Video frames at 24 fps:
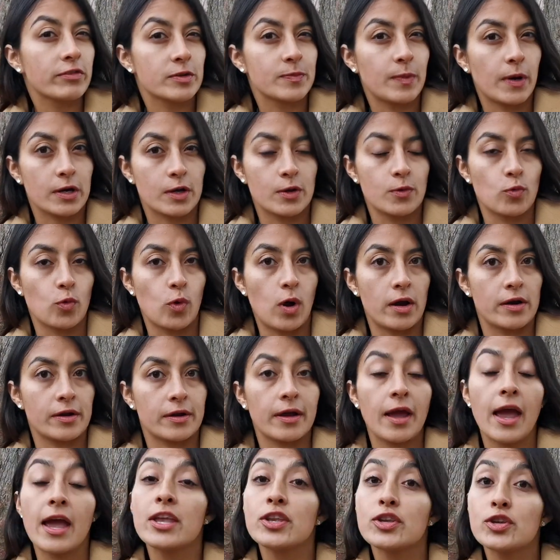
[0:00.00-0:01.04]
sparkling water
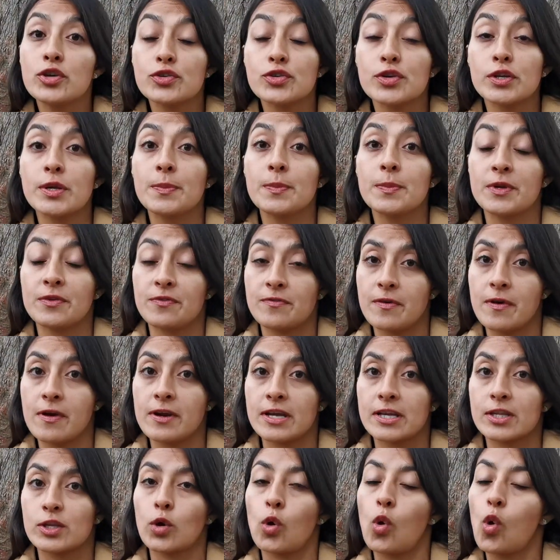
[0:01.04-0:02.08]
and usually prefer
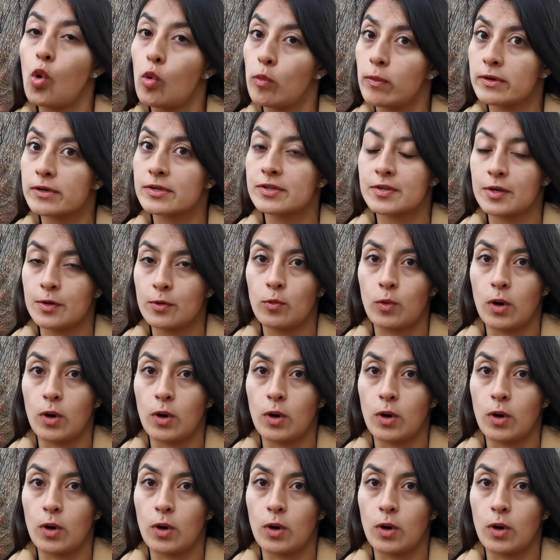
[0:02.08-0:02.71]
it over still